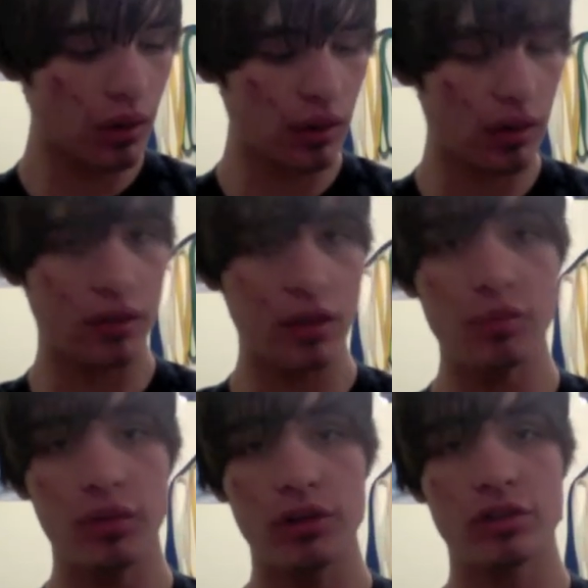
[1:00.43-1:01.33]
And these
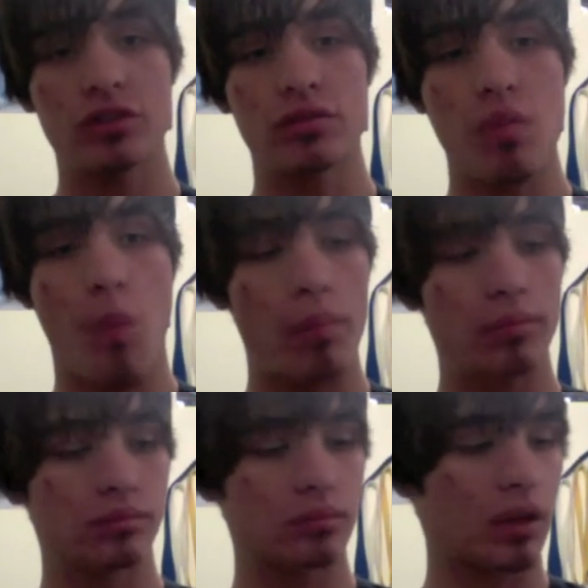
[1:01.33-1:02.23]
boots,
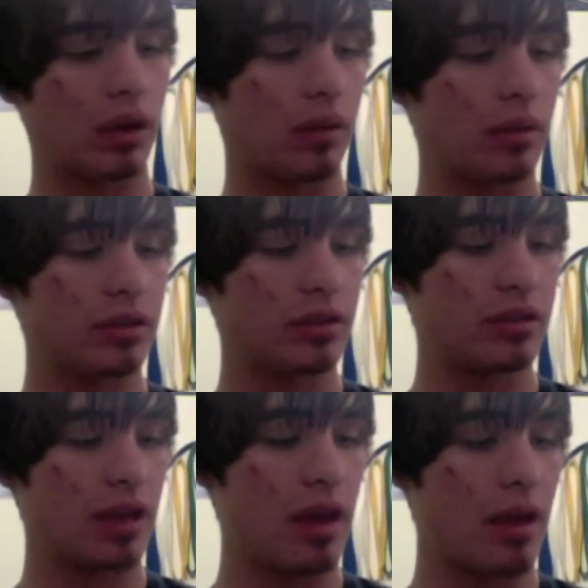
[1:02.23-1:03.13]
let's just
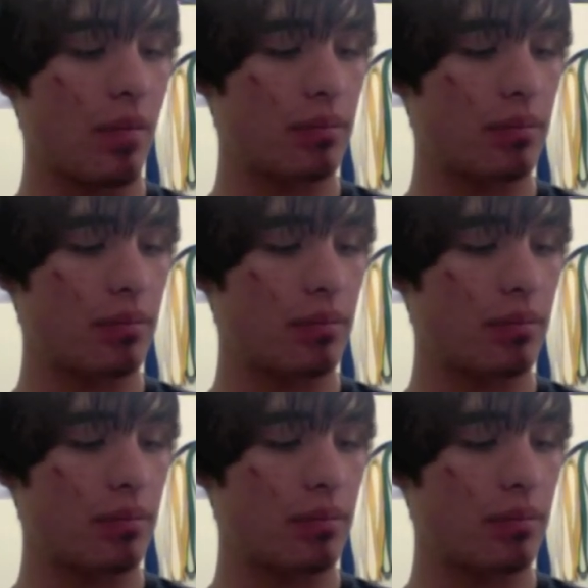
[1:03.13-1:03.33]
say